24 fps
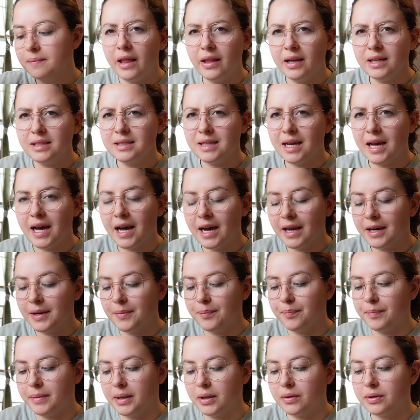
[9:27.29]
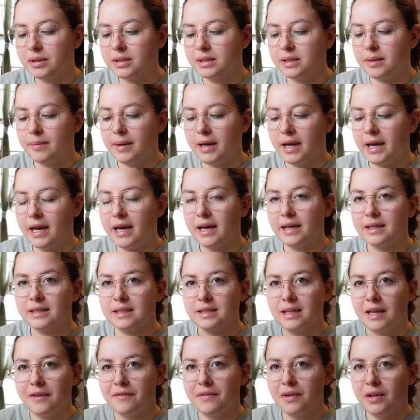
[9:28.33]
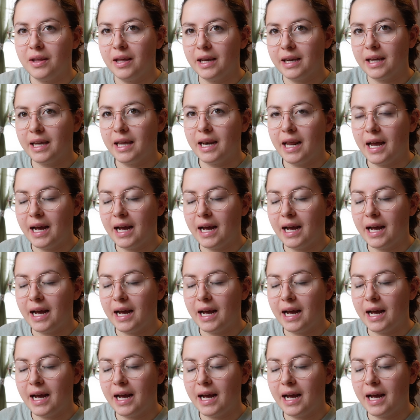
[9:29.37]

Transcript: I like to add milk to my eggs because I feel like it